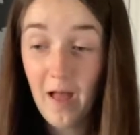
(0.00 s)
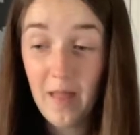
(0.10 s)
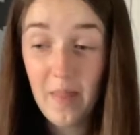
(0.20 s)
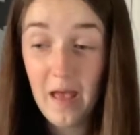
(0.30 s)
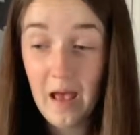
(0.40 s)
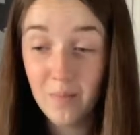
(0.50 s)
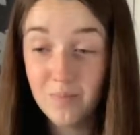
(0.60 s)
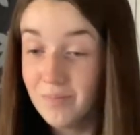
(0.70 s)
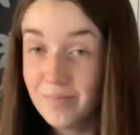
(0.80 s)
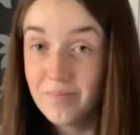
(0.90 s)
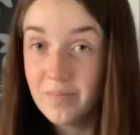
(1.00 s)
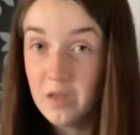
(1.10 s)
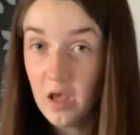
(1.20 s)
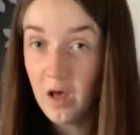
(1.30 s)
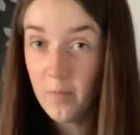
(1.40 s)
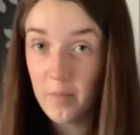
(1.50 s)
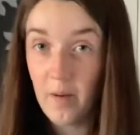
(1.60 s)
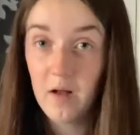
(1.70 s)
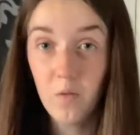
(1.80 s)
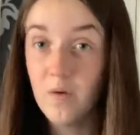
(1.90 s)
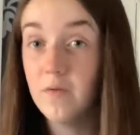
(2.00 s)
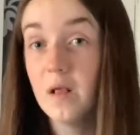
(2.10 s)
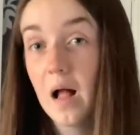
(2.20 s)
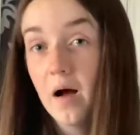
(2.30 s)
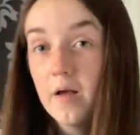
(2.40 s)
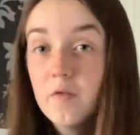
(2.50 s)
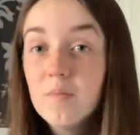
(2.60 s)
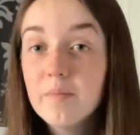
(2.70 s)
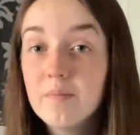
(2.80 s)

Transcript: and then yeah, I'll be back with you guys.